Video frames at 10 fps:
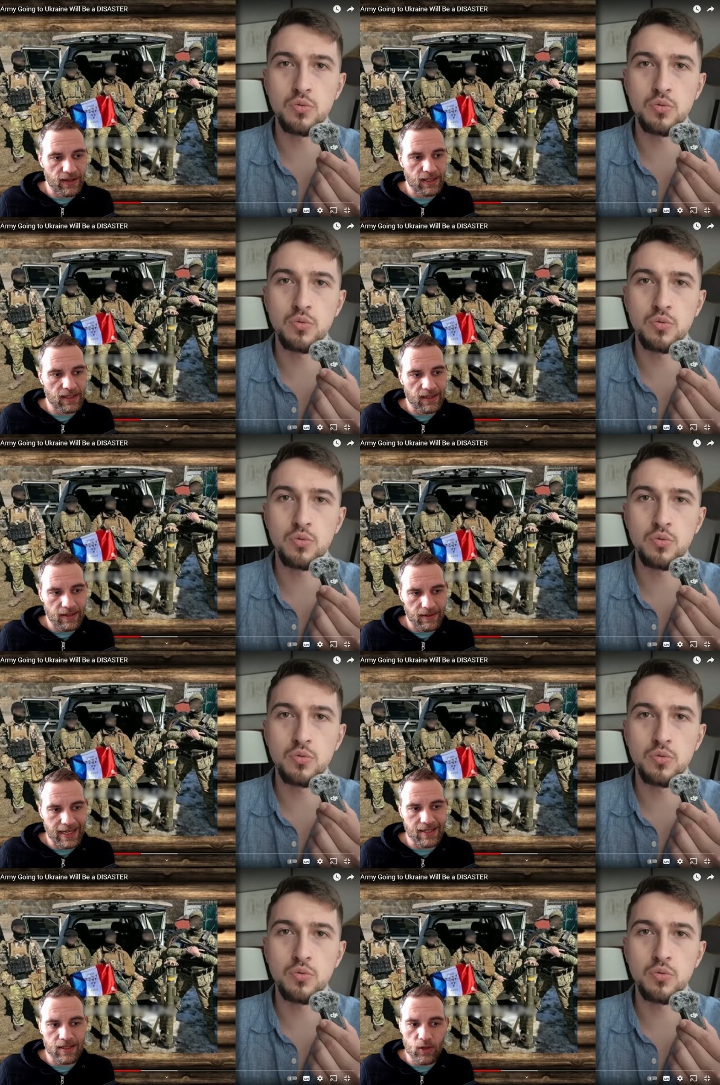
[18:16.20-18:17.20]
Speaker 1: think
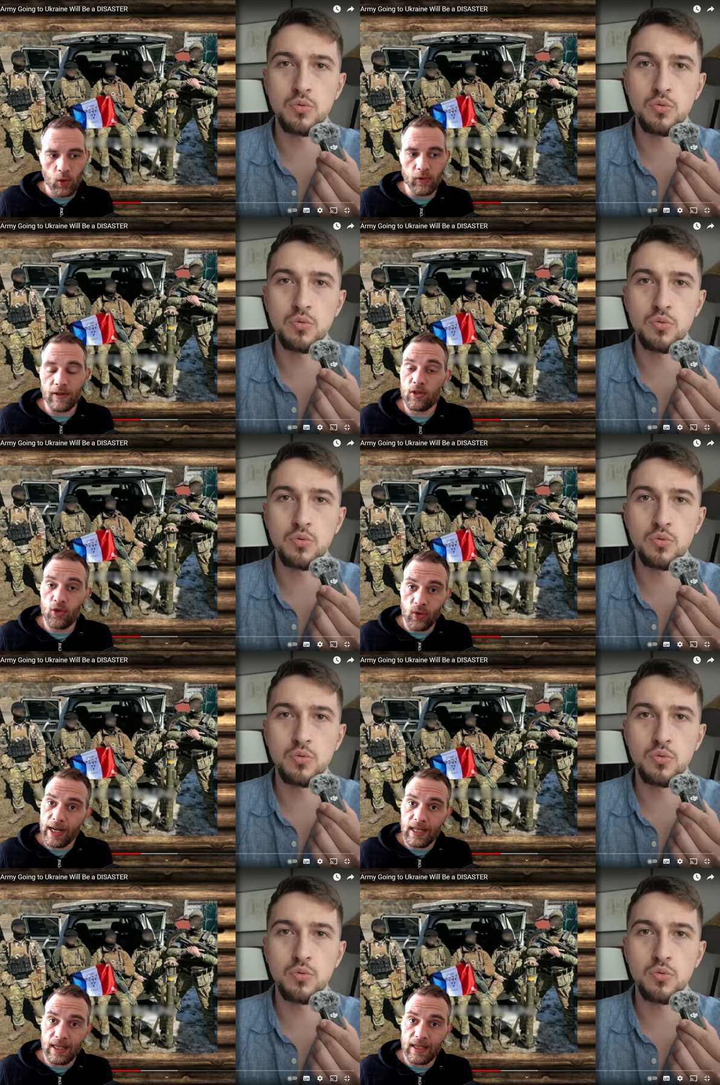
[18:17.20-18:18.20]
that's called
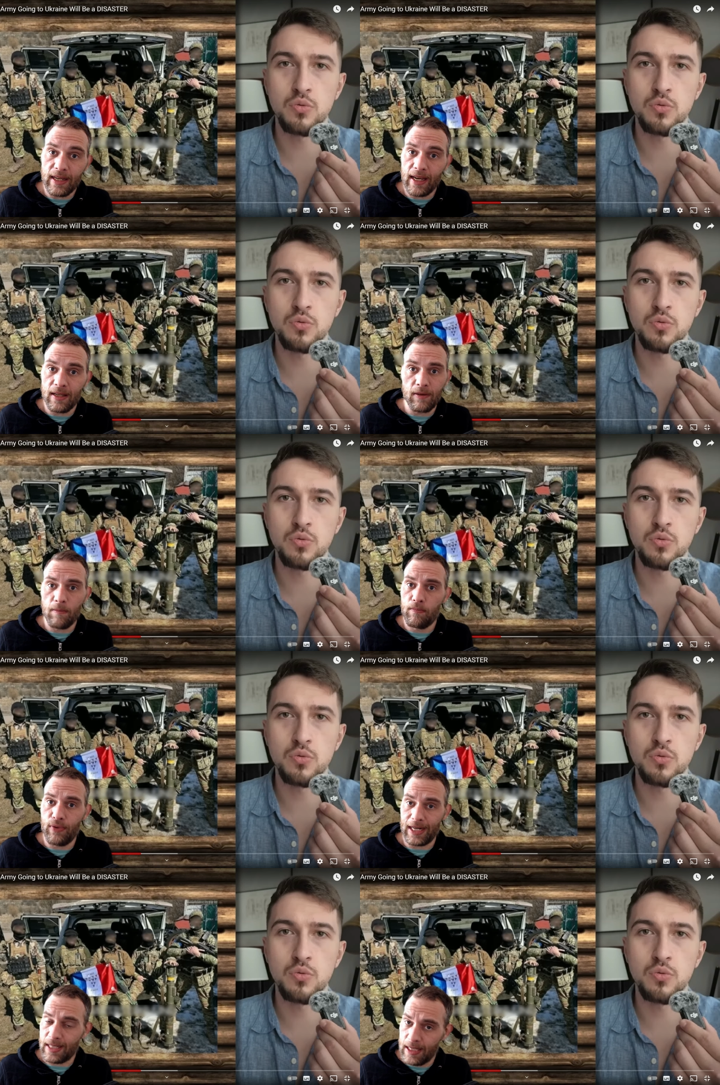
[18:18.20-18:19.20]
training and
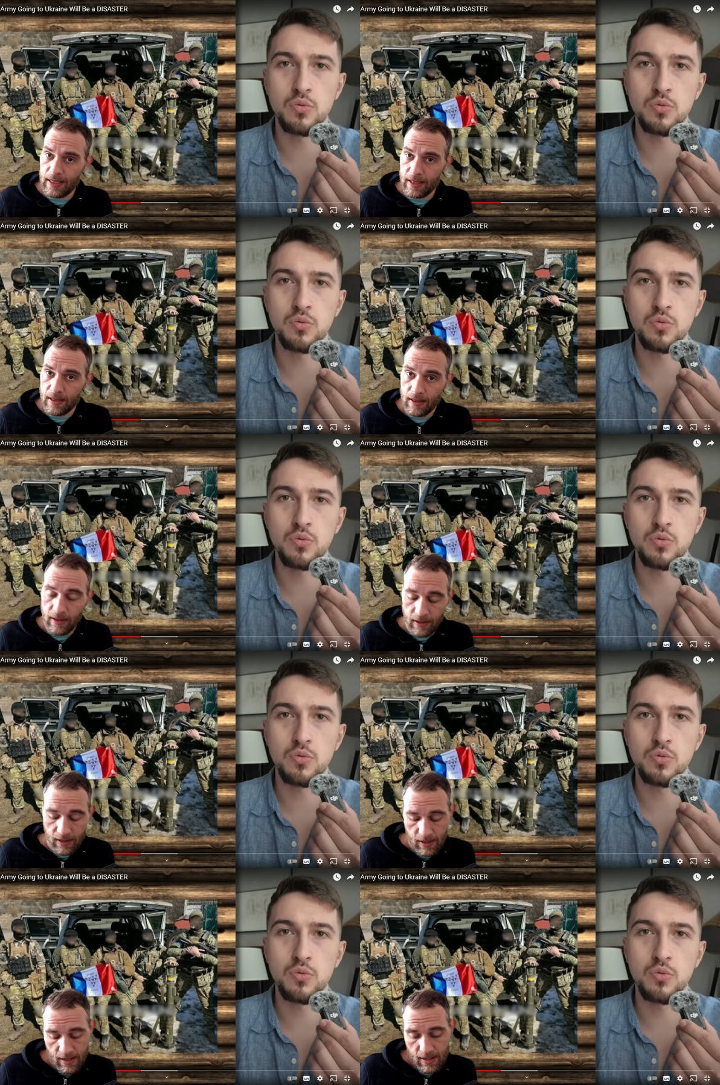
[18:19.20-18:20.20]
practice.
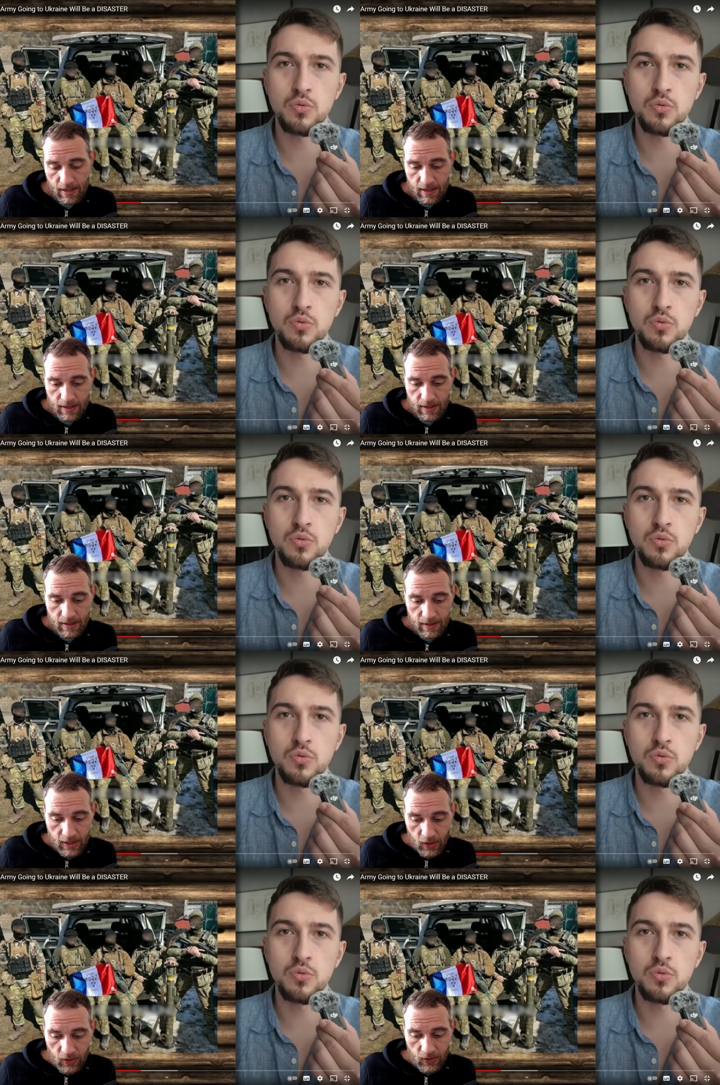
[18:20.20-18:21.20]

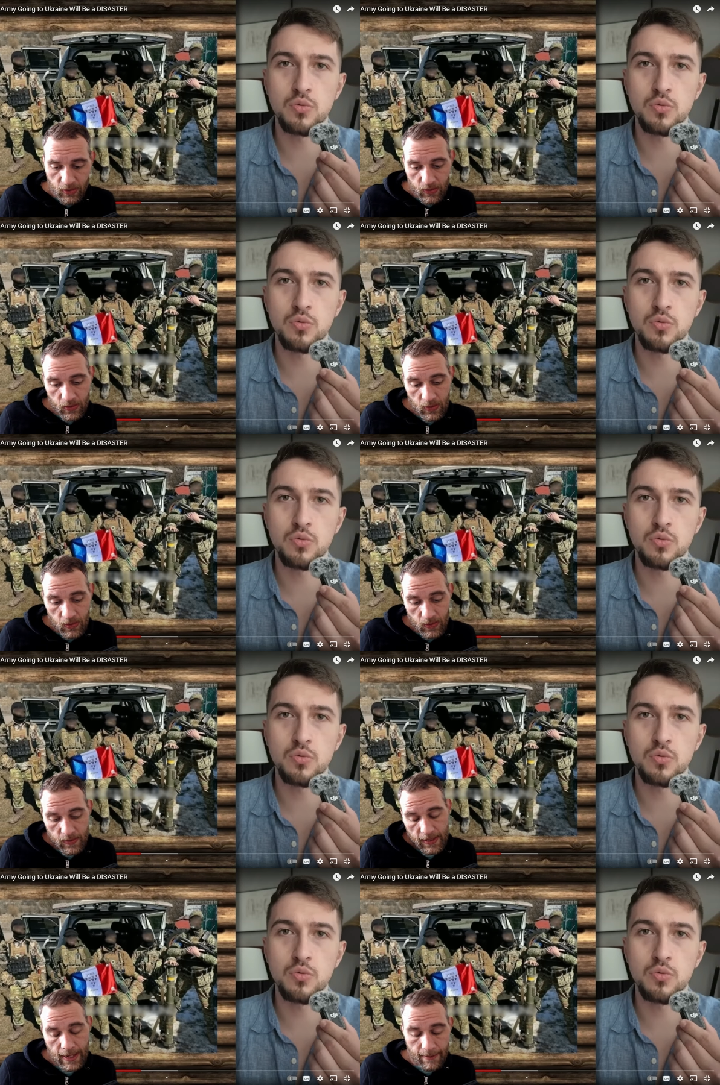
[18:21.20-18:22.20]
So,
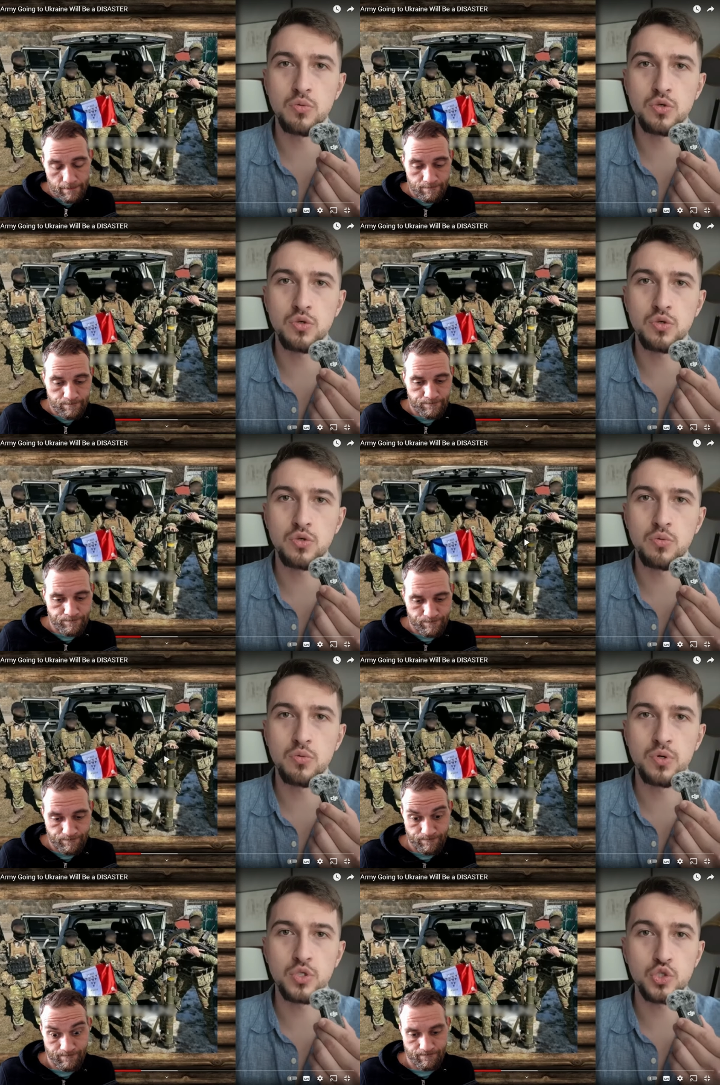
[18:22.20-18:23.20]
Speaker 2: yeah.
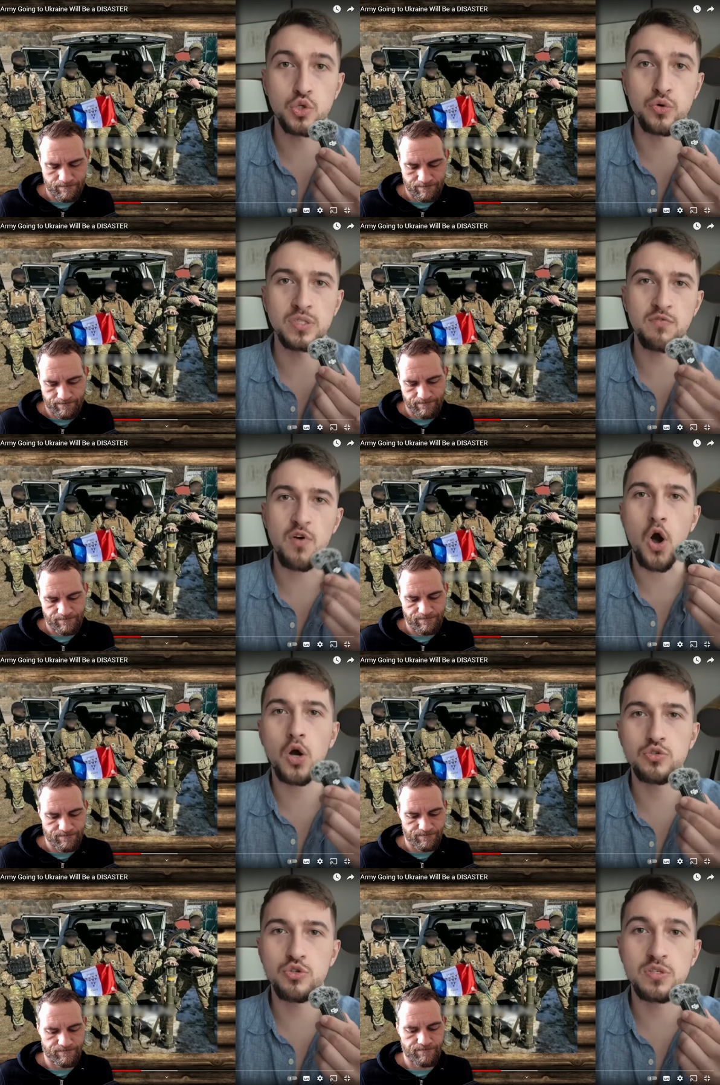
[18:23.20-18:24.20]
Also push stories of
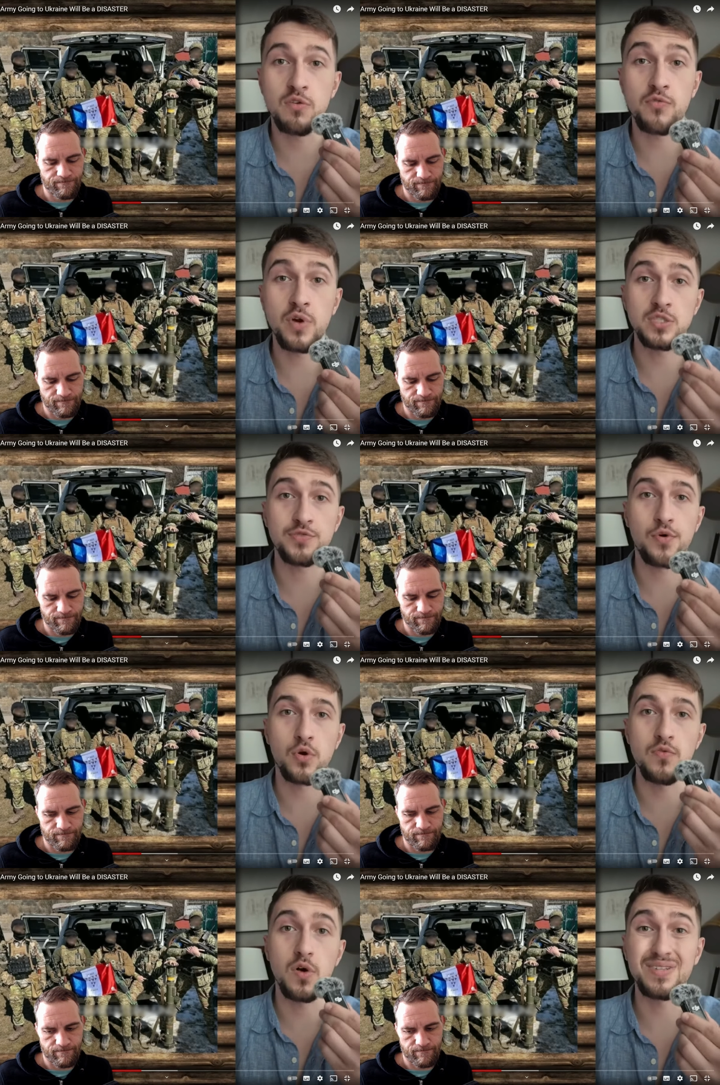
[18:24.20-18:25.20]
hundreds of French
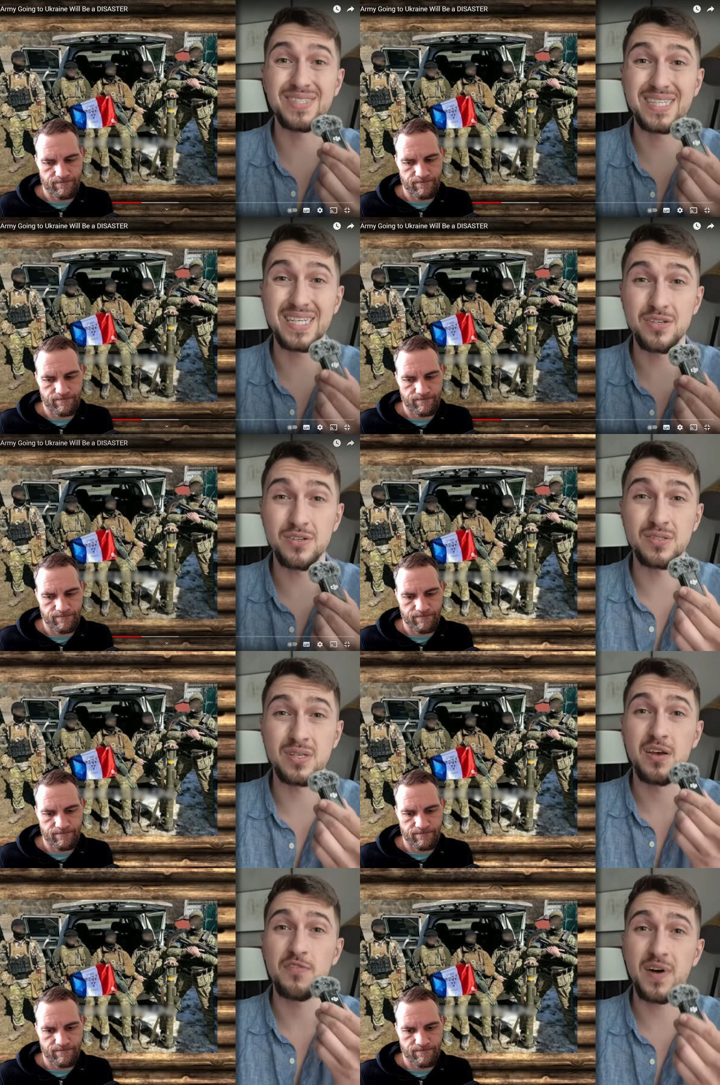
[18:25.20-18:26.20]
foreign
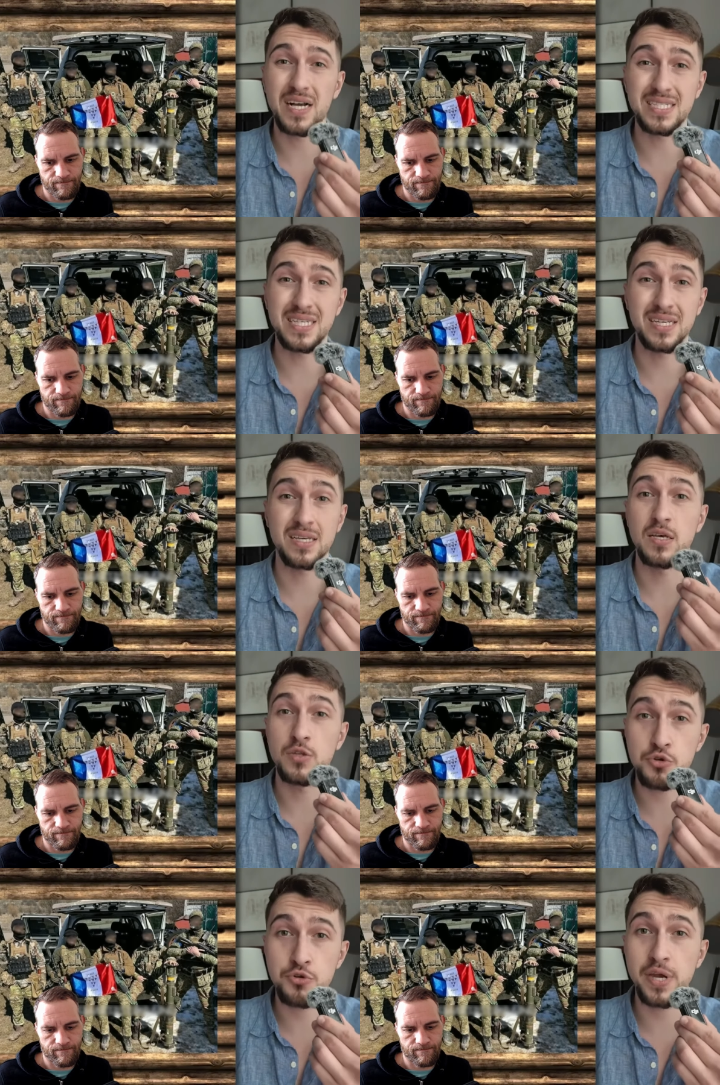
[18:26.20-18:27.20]
volunteers fighting
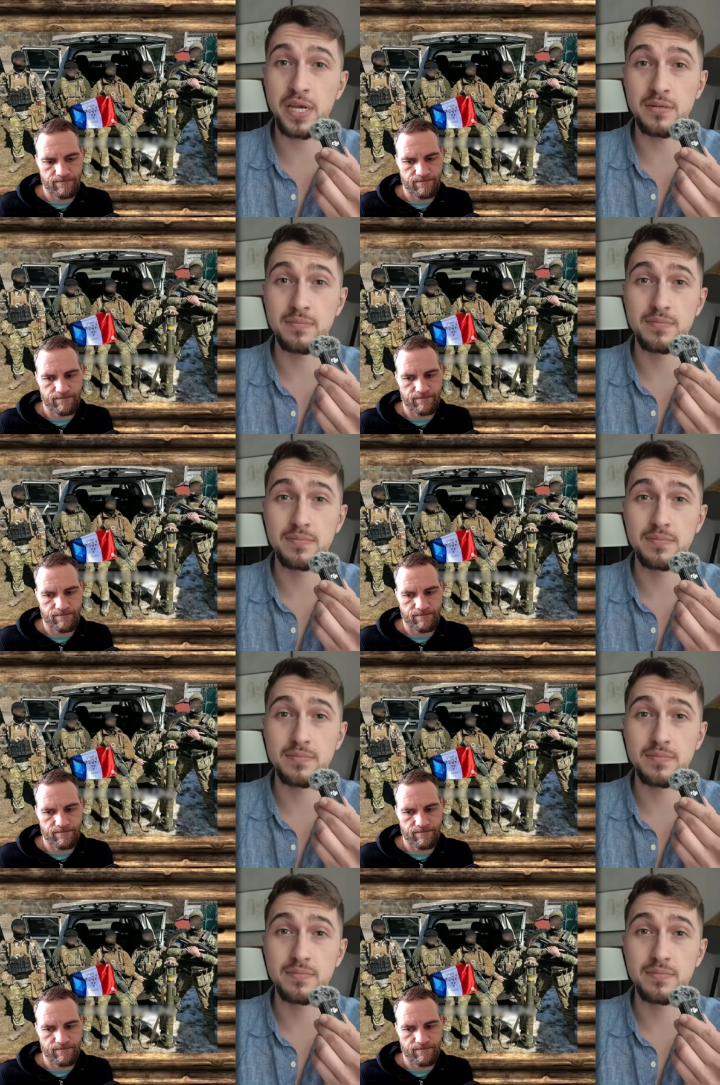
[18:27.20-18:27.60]
in Ukraine.